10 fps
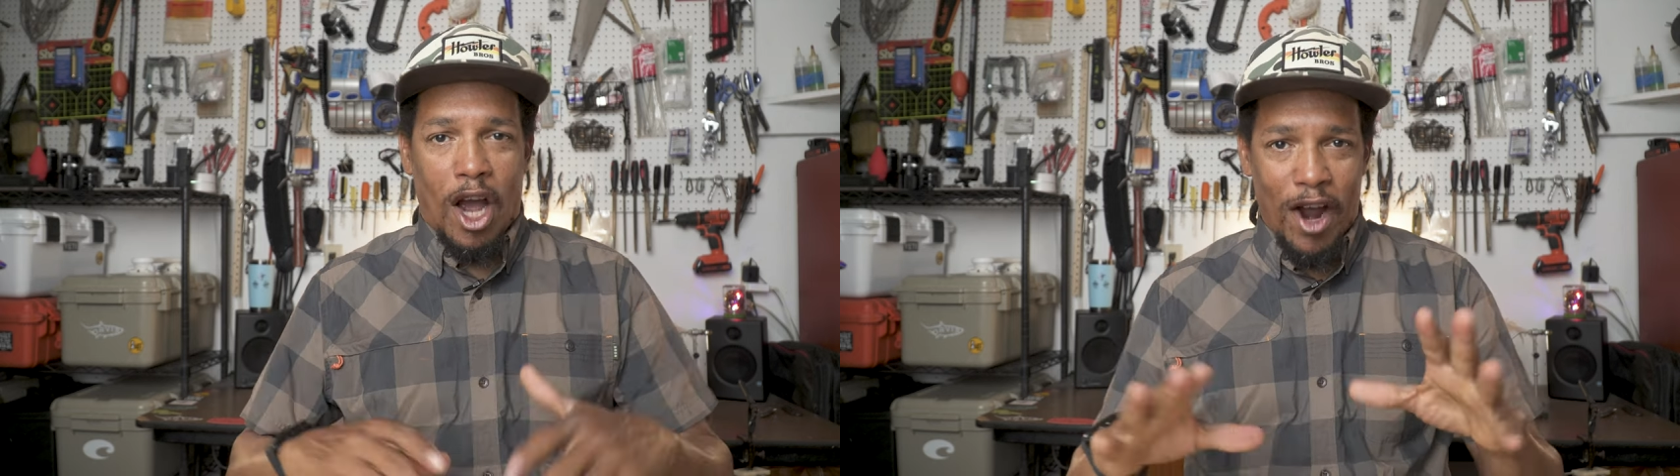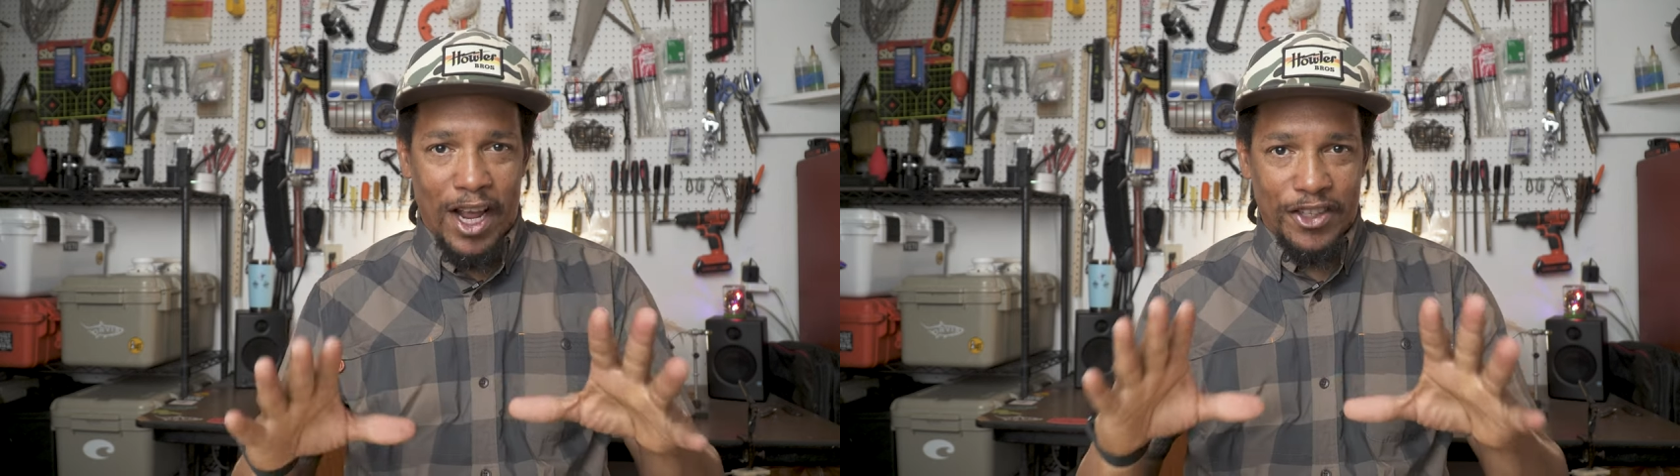
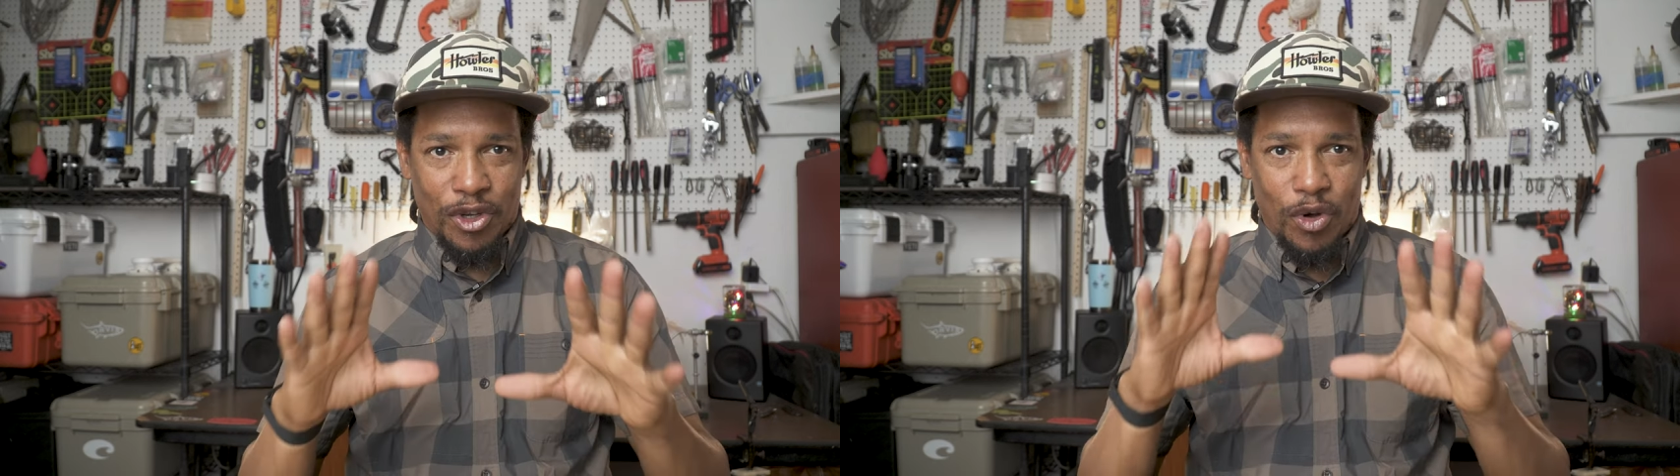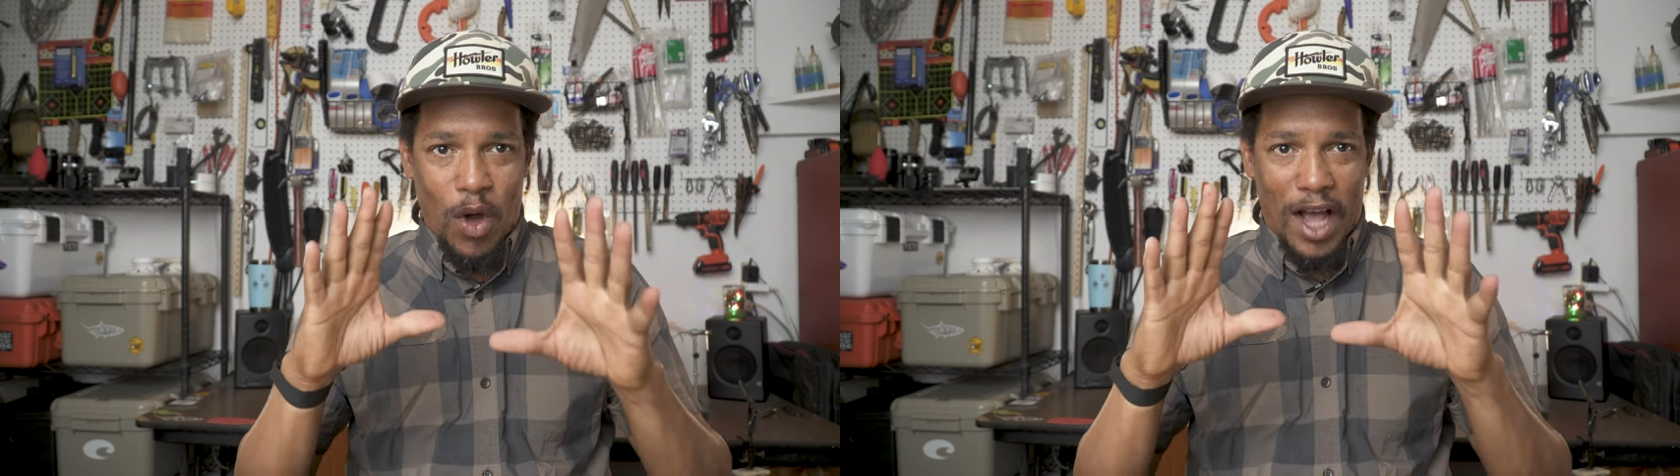All right,
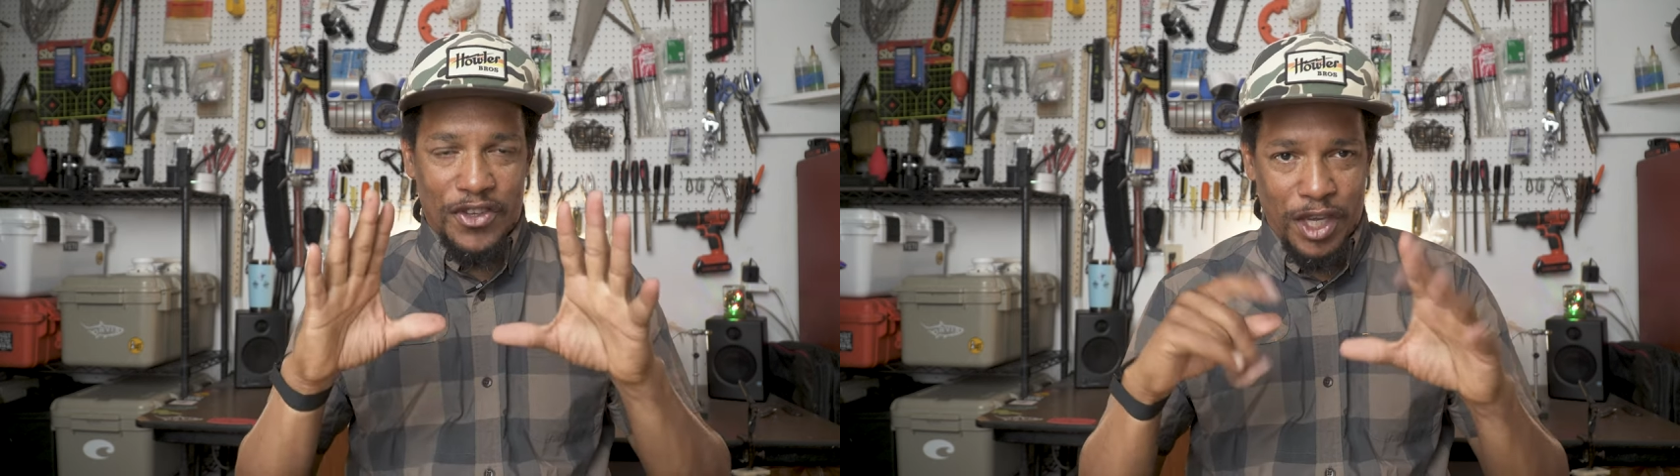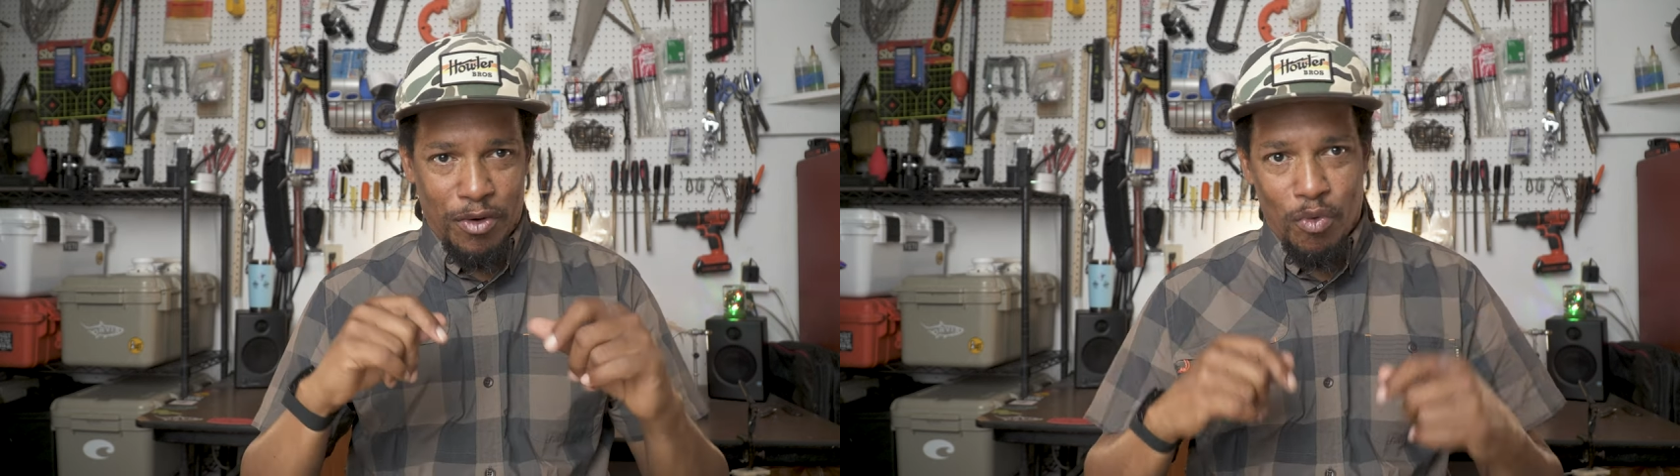so I
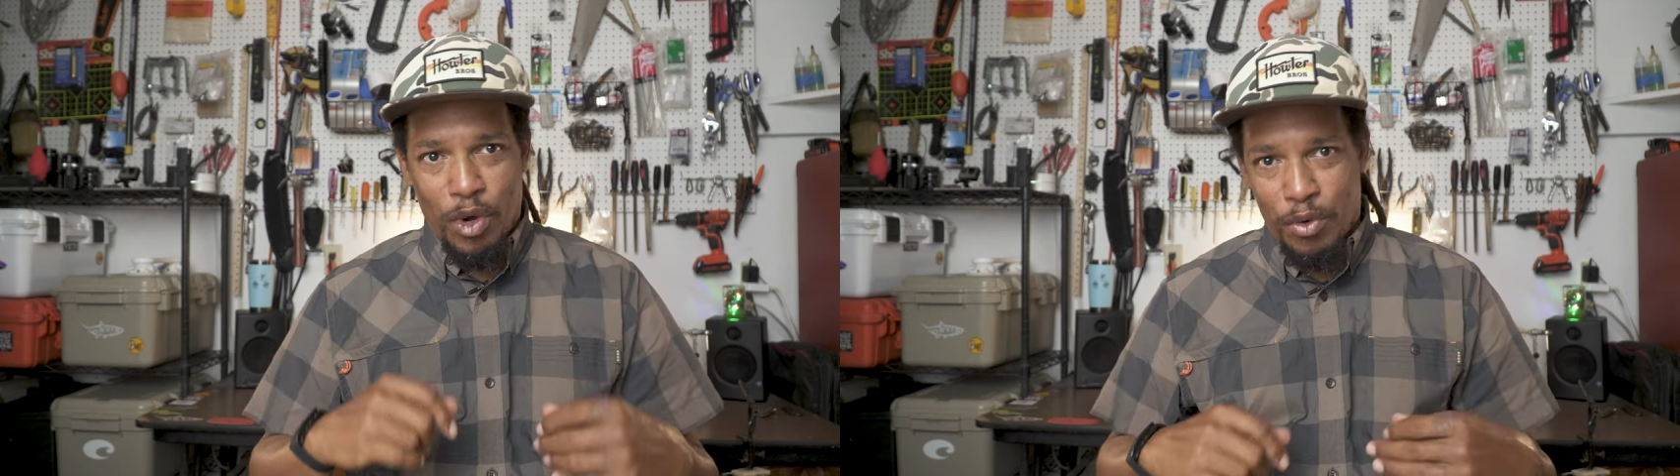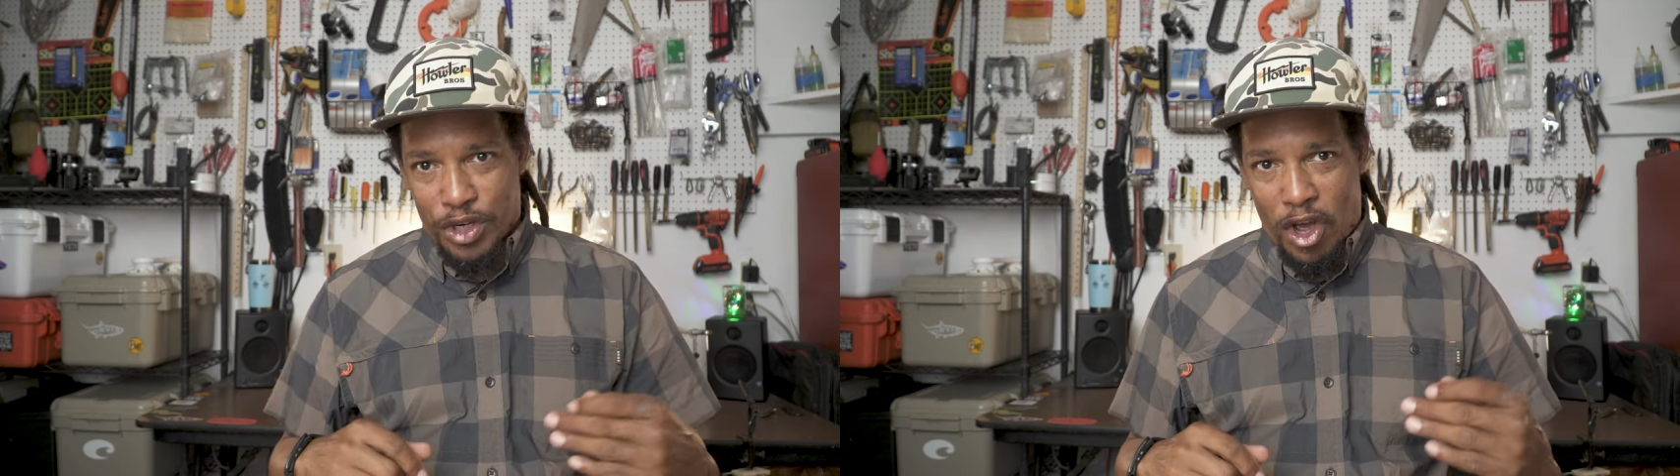said we would